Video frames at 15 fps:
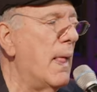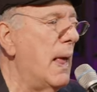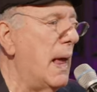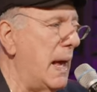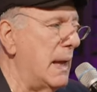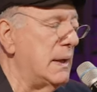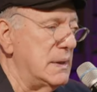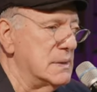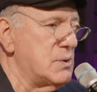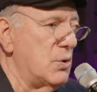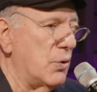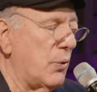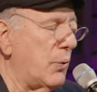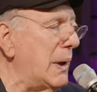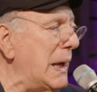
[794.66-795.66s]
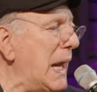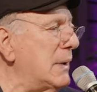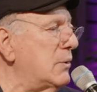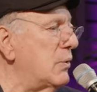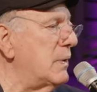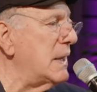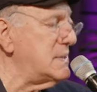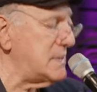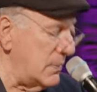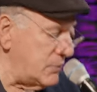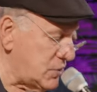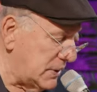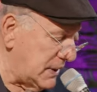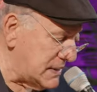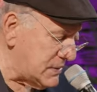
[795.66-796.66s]
and he's going to relate to that
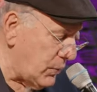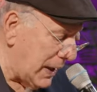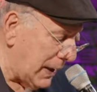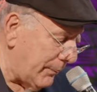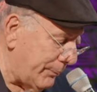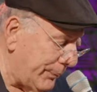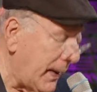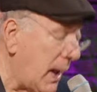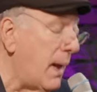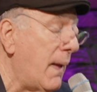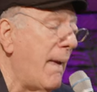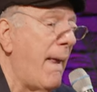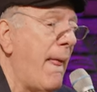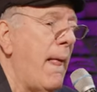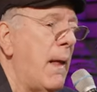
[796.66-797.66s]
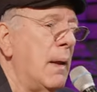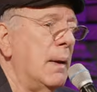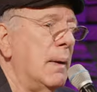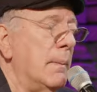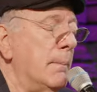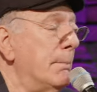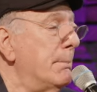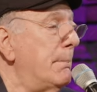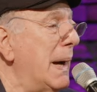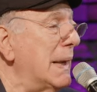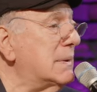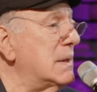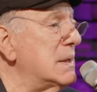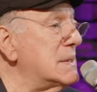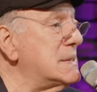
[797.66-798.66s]
subject as well.
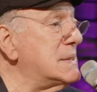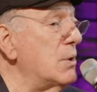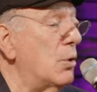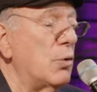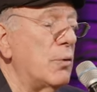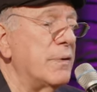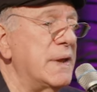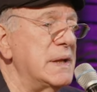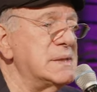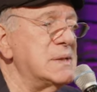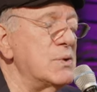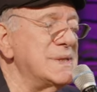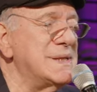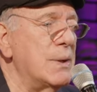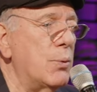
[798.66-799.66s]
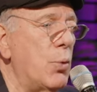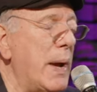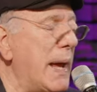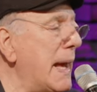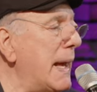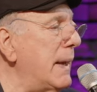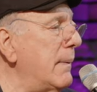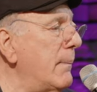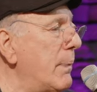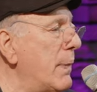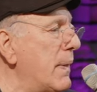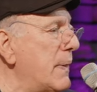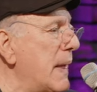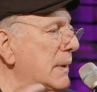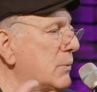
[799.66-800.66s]
But so this was the way
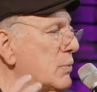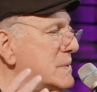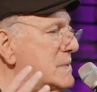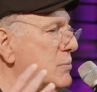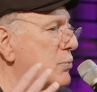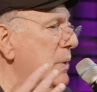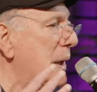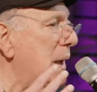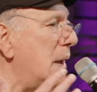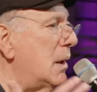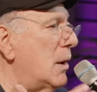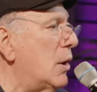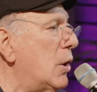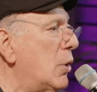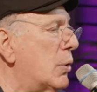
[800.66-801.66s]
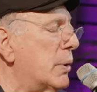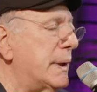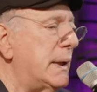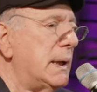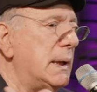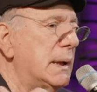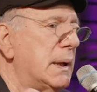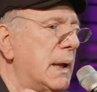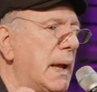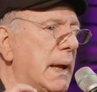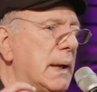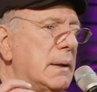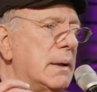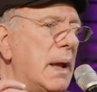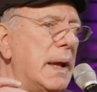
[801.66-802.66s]
that was really lurking
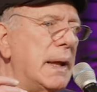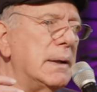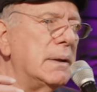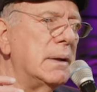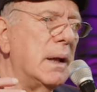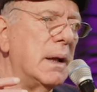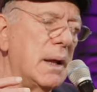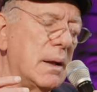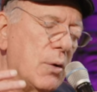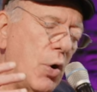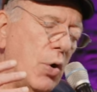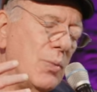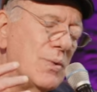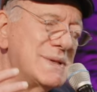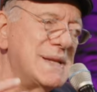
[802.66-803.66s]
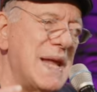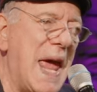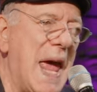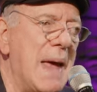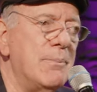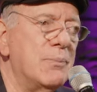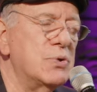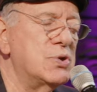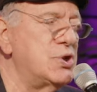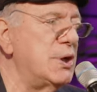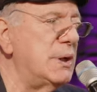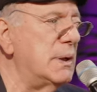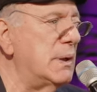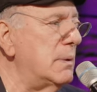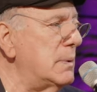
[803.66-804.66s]
and almost
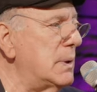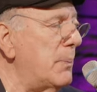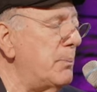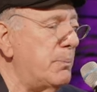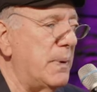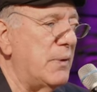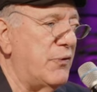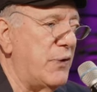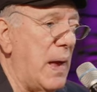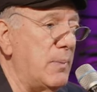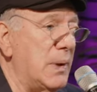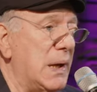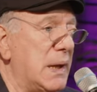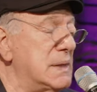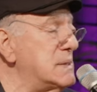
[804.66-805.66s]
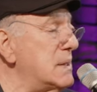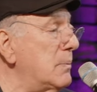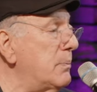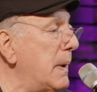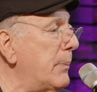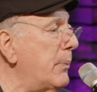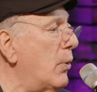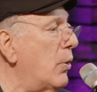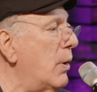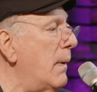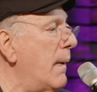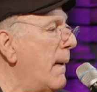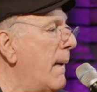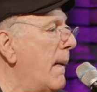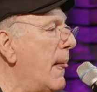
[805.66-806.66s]
ambushing the families and people,
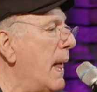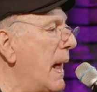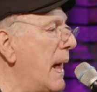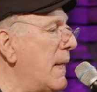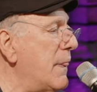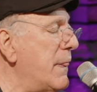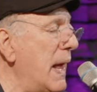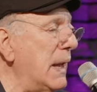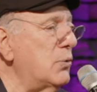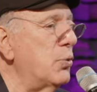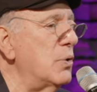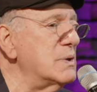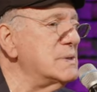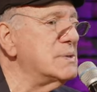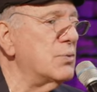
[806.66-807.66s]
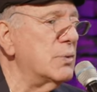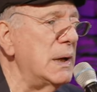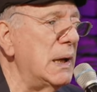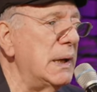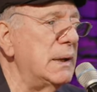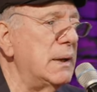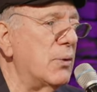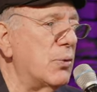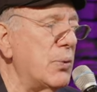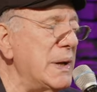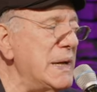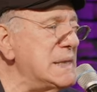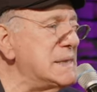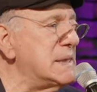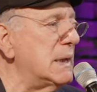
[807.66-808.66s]
and that was really the
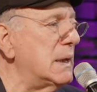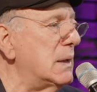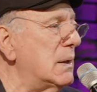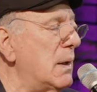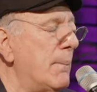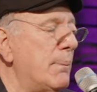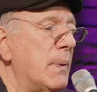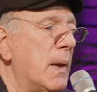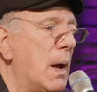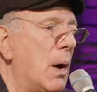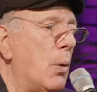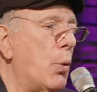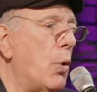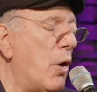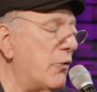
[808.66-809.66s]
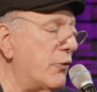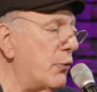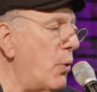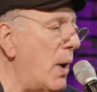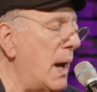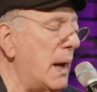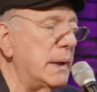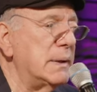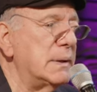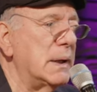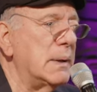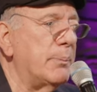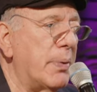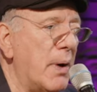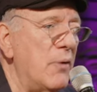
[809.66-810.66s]
reason of why the
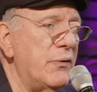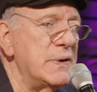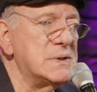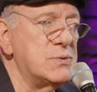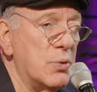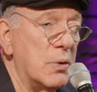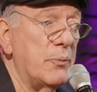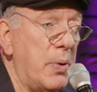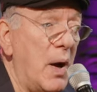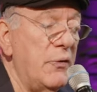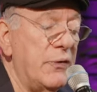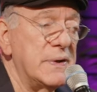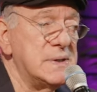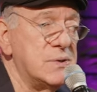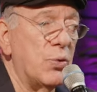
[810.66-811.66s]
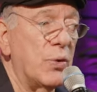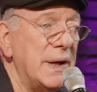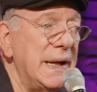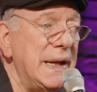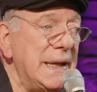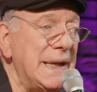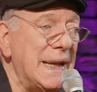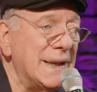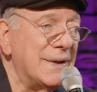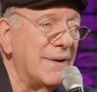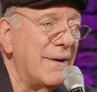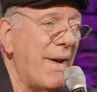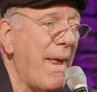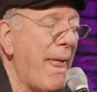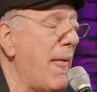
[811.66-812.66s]
prophets were needed.
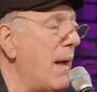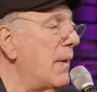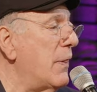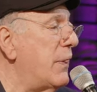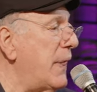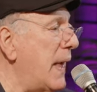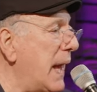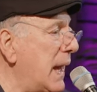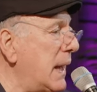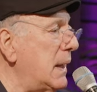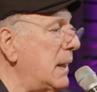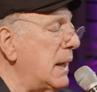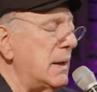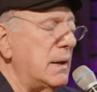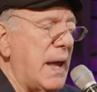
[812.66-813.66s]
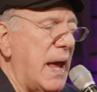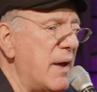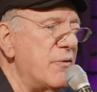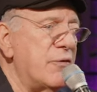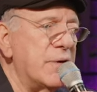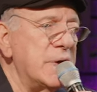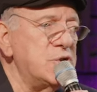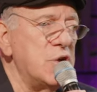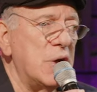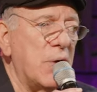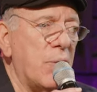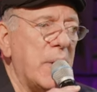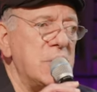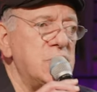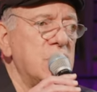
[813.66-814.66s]
They, in every
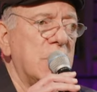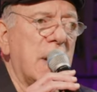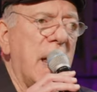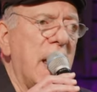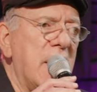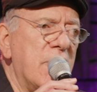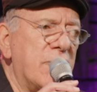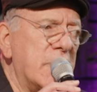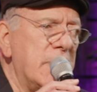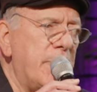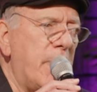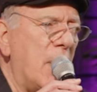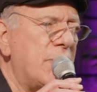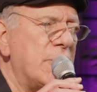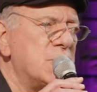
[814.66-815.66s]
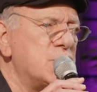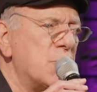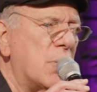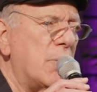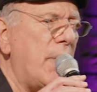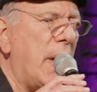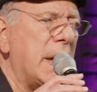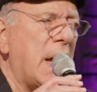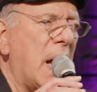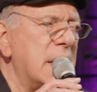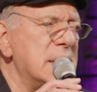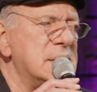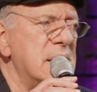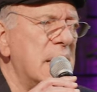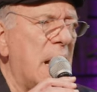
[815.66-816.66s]
generation, every prophet, Jeremiah,
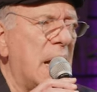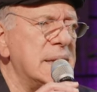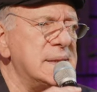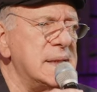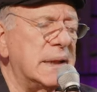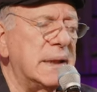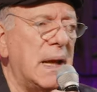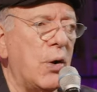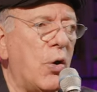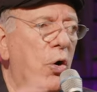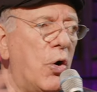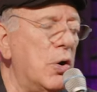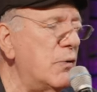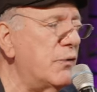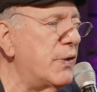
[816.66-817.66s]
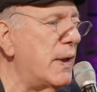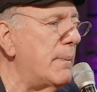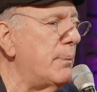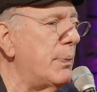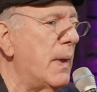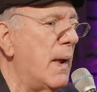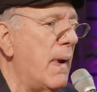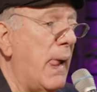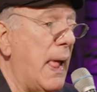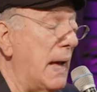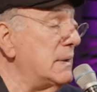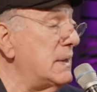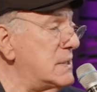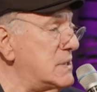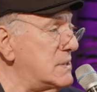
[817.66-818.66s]
Isaiah, Ezekiel, all of them, and
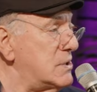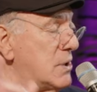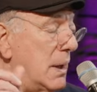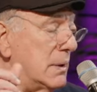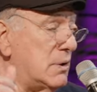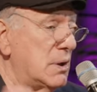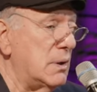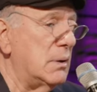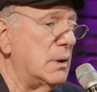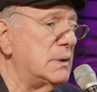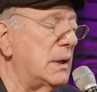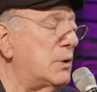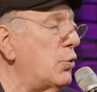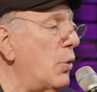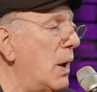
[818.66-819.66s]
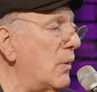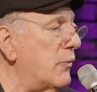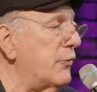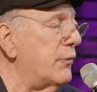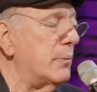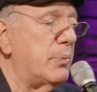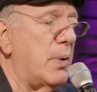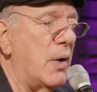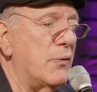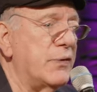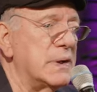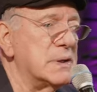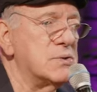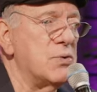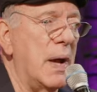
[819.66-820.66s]
the 12
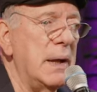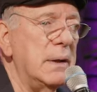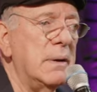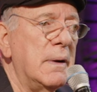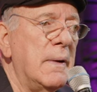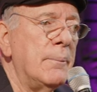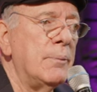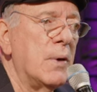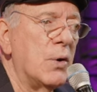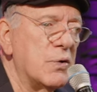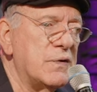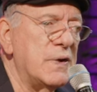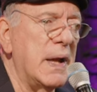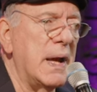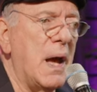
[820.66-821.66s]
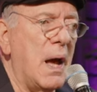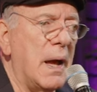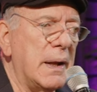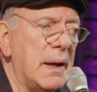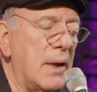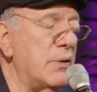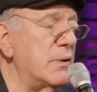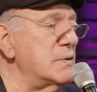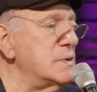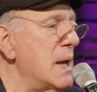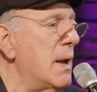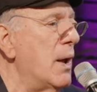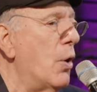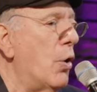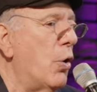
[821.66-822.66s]
prophets, right? Hosea and others,
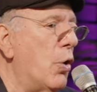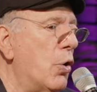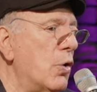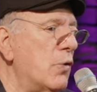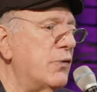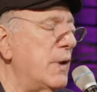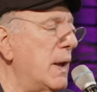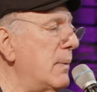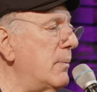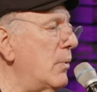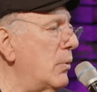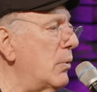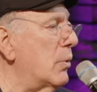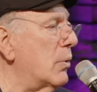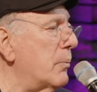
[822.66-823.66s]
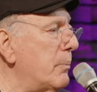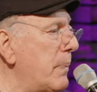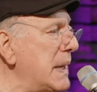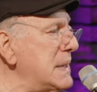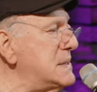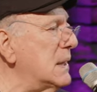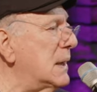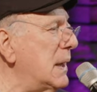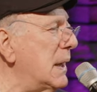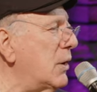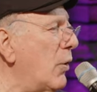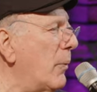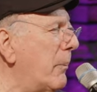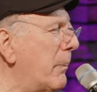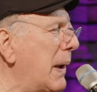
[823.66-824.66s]
all of them are basically
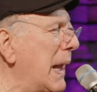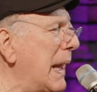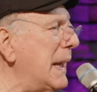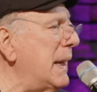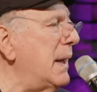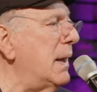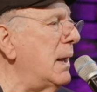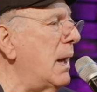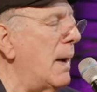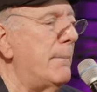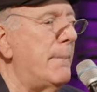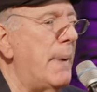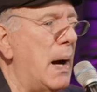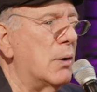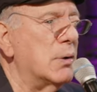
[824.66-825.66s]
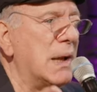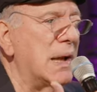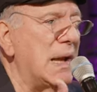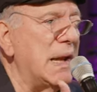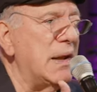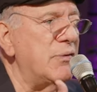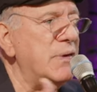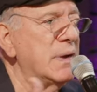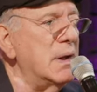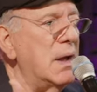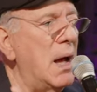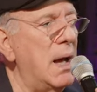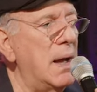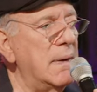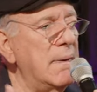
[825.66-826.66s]
complaining about leaving
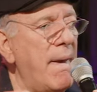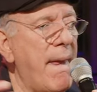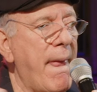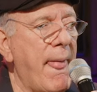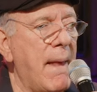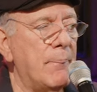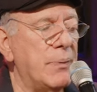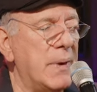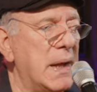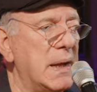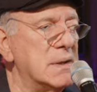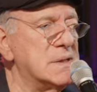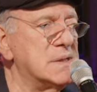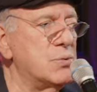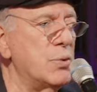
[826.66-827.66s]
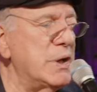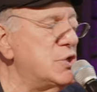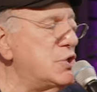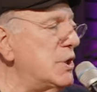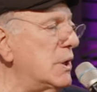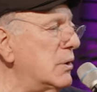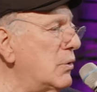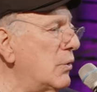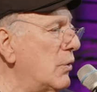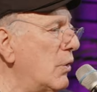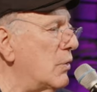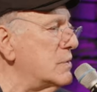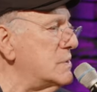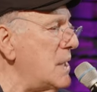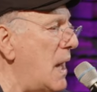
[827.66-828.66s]
God and switching to
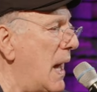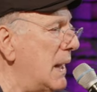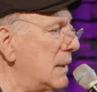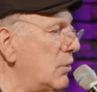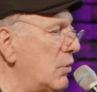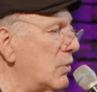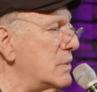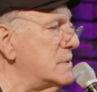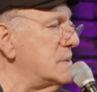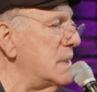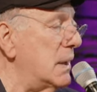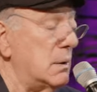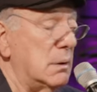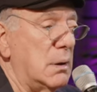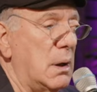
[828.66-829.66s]
those idols and